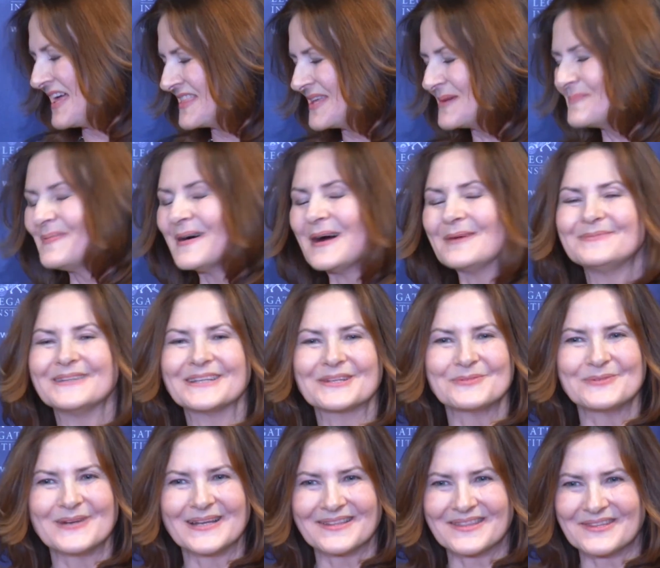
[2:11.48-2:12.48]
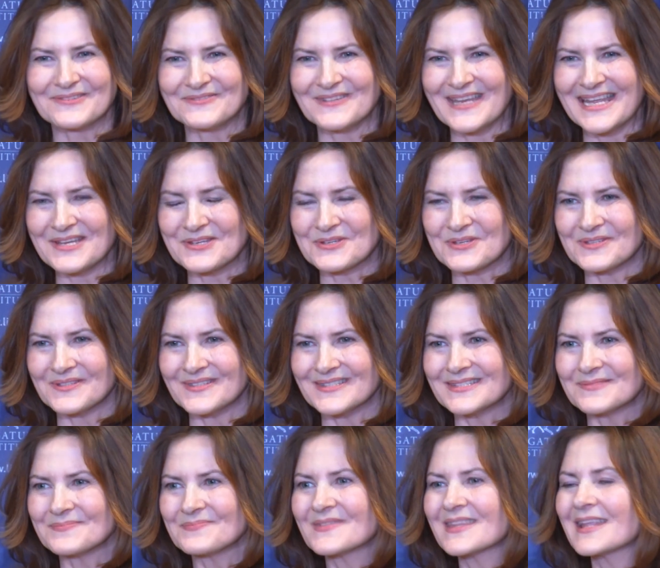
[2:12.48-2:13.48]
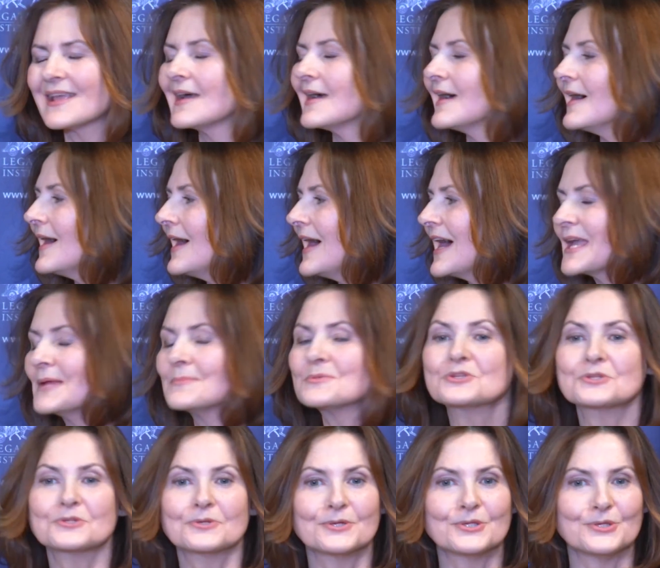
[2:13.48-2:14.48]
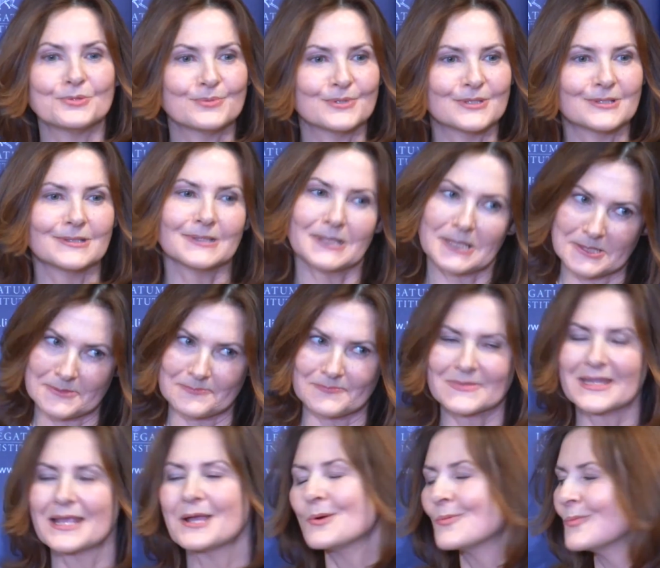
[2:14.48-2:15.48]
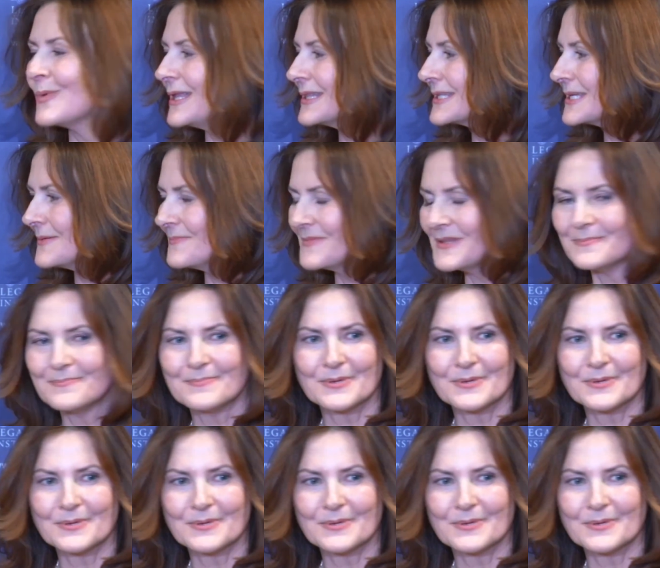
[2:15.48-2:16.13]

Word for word: The Public Wealth of Nations. I am sure you will um, welcome them